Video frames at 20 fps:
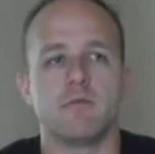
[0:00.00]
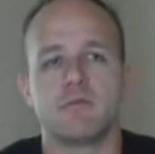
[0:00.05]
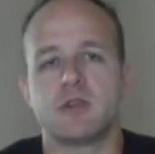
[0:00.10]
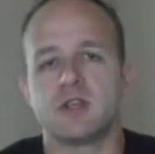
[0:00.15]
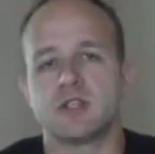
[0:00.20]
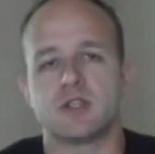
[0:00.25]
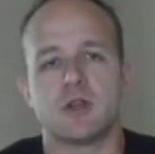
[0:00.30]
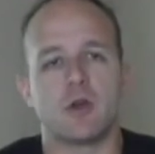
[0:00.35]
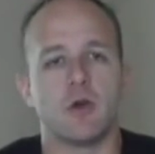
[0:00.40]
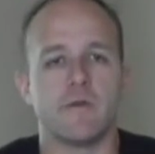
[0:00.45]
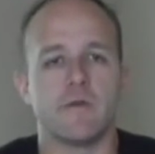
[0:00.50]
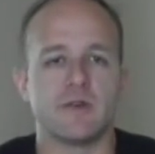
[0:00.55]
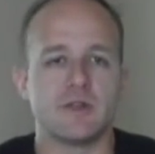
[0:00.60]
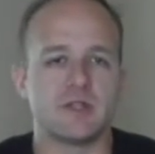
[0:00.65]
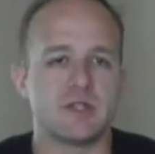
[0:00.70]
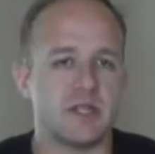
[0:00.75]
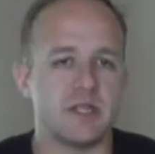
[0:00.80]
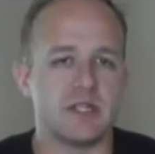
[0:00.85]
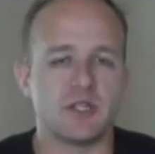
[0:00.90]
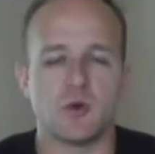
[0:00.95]
because they're
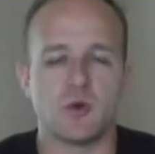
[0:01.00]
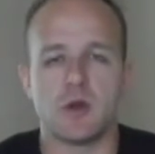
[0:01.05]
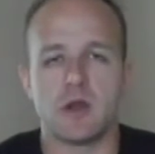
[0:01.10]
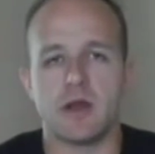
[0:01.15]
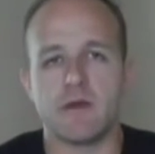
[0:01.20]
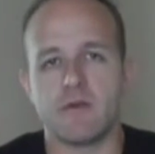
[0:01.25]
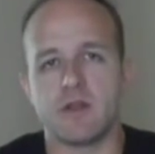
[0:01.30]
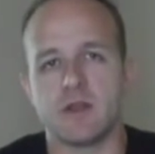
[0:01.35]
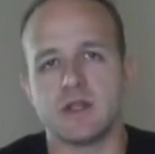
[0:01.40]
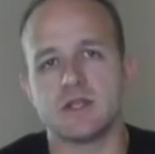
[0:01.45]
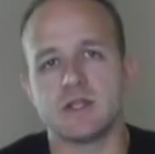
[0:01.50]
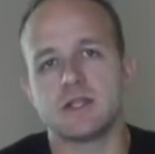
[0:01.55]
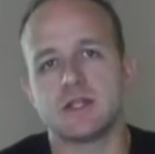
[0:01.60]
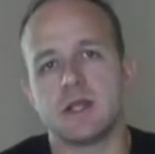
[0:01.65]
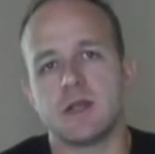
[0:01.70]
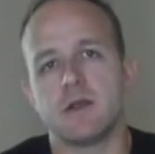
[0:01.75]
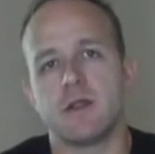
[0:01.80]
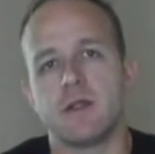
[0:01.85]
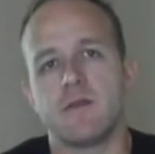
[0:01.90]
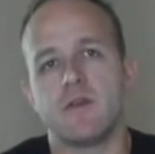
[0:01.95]
overseas or whatever, they just
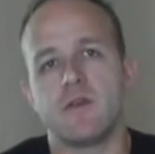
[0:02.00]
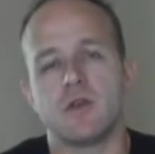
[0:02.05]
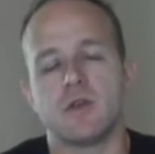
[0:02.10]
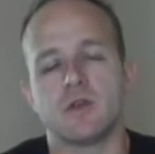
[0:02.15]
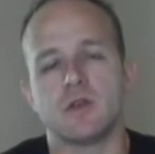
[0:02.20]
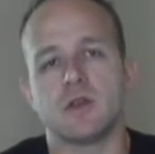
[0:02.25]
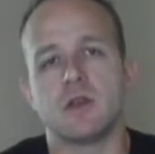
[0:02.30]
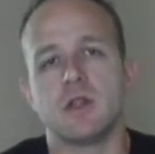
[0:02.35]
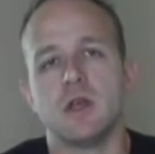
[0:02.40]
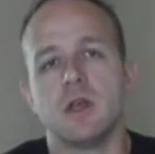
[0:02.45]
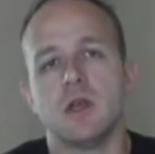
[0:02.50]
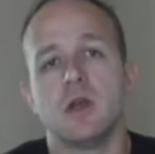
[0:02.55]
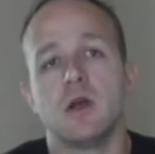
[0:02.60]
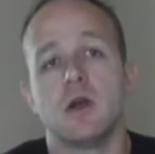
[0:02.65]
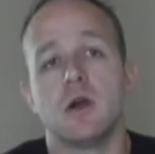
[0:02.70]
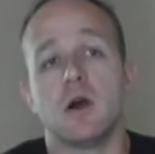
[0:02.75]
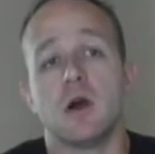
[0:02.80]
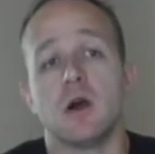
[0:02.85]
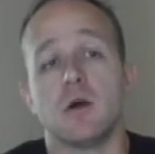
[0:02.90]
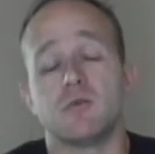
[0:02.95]
said if you could
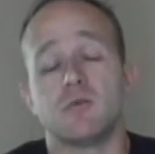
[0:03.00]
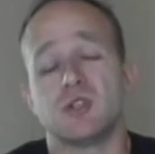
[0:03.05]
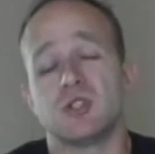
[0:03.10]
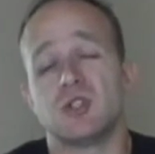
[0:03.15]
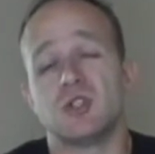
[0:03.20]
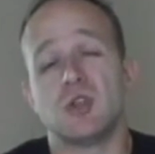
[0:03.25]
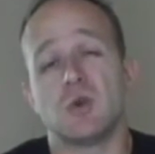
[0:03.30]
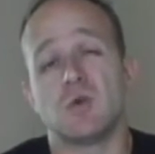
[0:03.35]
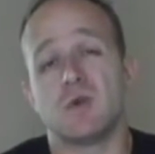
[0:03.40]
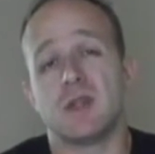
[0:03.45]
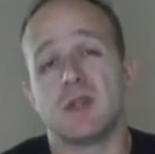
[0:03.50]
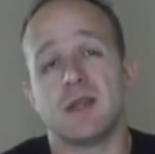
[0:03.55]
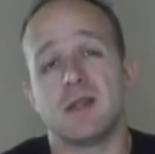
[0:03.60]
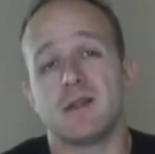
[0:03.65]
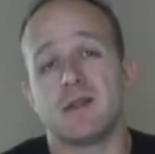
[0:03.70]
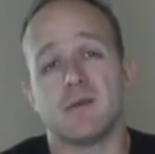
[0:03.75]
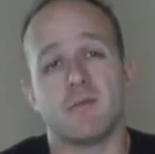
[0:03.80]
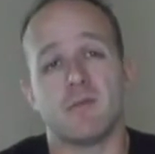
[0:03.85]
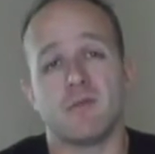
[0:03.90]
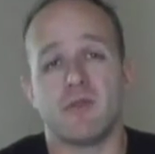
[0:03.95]
just donate
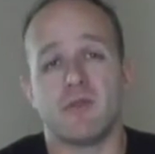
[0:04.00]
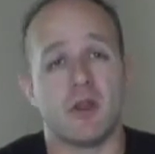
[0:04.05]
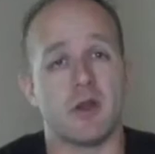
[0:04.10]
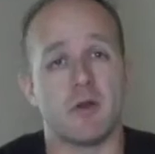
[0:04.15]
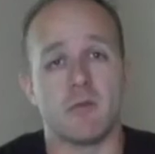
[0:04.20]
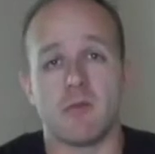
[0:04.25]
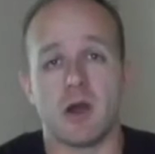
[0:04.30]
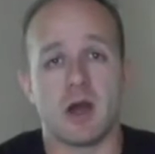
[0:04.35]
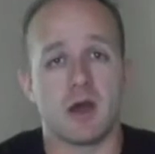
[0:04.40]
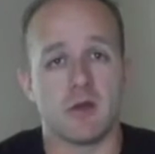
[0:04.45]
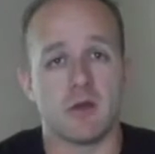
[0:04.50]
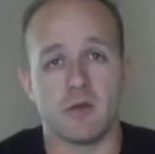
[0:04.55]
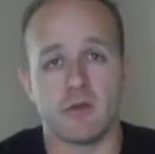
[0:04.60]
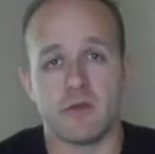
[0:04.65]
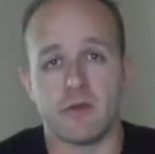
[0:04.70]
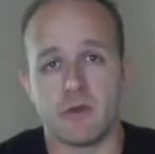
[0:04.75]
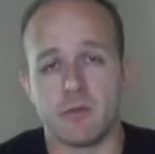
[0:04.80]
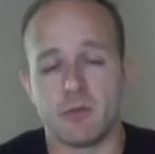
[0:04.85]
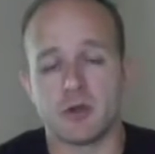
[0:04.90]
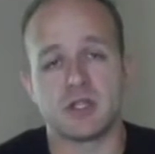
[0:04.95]
their model,
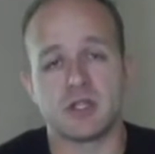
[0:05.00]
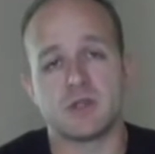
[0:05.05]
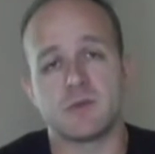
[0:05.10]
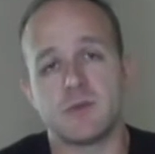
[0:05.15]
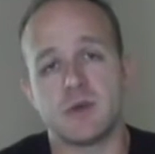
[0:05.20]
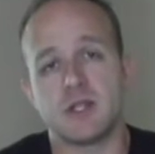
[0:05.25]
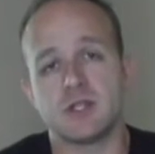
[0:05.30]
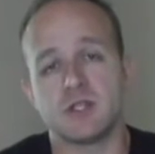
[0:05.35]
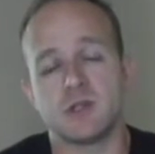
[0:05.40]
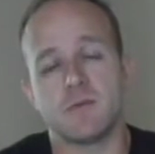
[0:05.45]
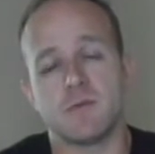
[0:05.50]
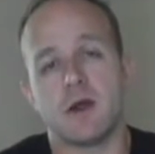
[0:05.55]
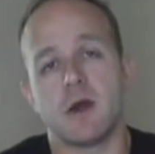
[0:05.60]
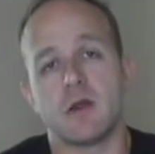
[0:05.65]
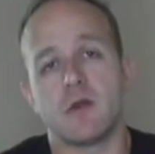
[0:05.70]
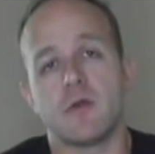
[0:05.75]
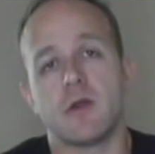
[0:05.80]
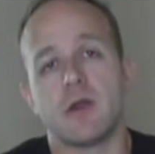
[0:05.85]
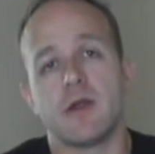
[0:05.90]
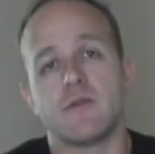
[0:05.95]
their participation
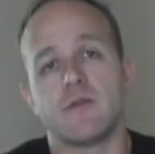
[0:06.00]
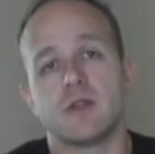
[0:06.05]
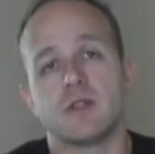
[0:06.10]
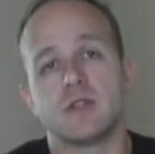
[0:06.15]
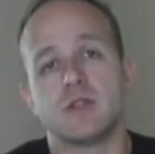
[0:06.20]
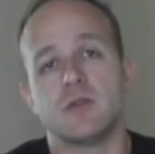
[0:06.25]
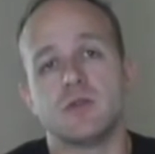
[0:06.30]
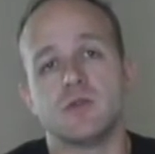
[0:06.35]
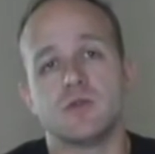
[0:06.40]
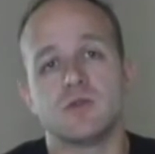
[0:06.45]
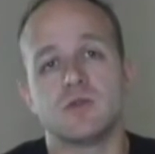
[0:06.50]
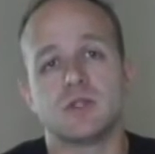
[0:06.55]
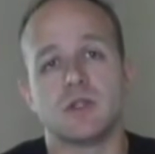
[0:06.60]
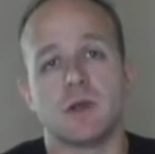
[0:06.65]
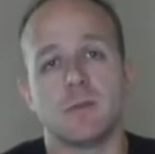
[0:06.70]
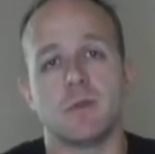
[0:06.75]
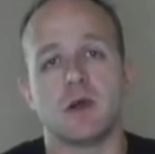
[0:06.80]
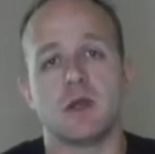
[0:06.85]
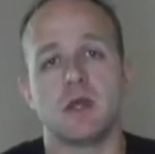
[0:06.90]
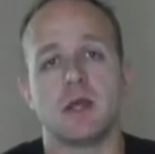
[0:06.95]
model or whatever to
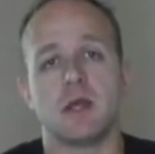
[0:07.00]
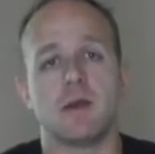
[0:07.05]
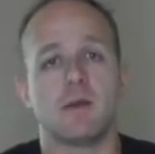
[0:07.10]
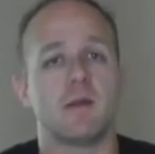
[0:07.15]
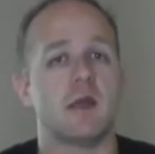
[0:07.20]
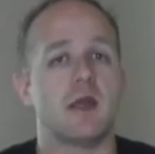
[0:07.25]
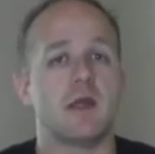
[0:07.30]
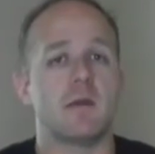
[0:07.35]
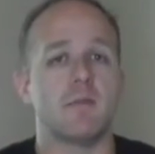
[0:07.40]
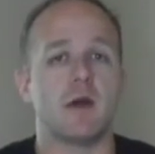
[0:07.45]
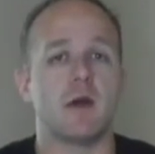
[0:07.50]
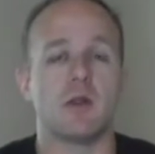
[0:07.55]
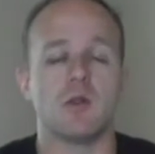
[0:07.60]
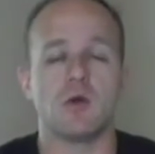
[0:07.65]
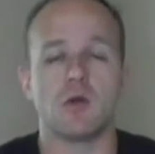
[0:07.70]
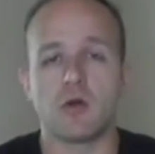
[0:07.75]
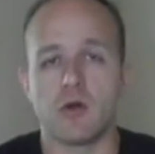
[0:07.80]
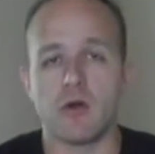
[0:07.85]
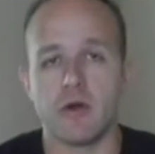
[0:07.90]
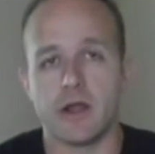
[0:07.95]
somebody in my
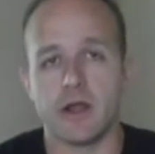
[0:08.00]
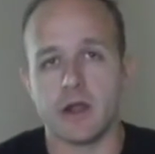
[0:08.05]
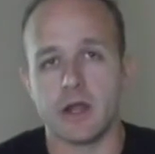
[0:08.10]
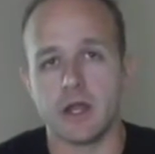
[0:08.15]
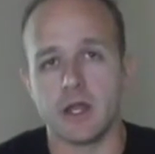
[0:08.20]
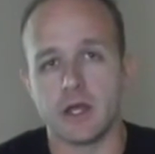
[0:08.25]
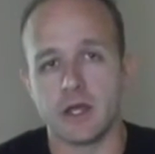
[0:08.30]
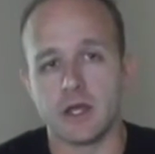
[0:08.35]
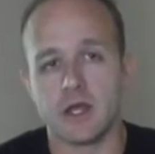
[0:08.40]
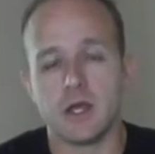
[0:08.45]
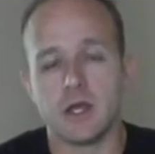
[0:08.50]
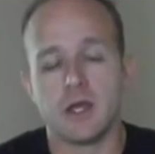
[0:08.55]
local area